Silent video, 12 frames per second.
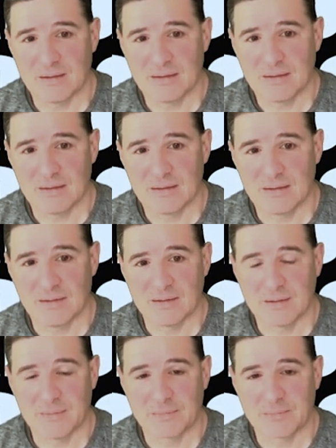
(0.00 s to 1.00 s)

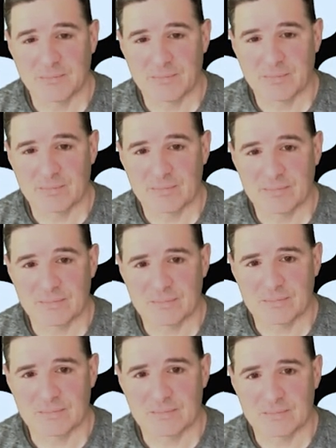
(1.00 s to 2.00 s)

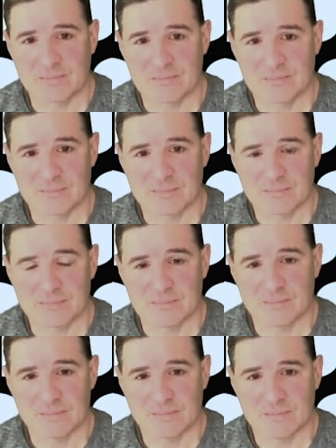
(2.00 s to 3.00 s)

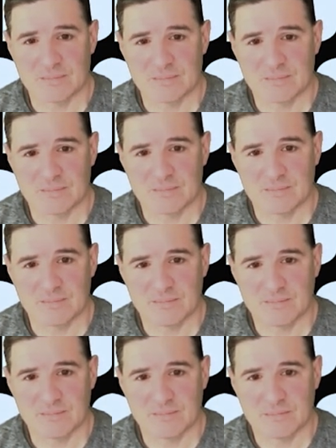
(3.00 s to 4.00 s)

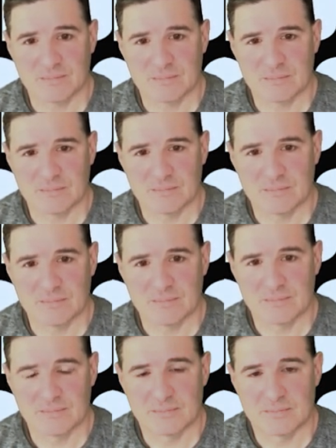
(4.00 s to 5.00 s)

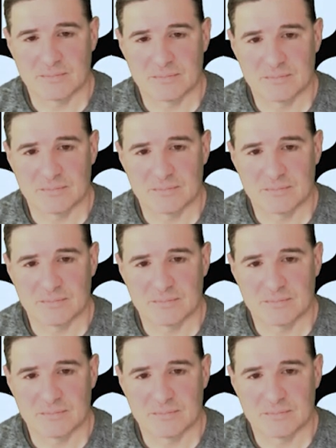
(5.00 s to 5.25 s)
This person isn't speaking.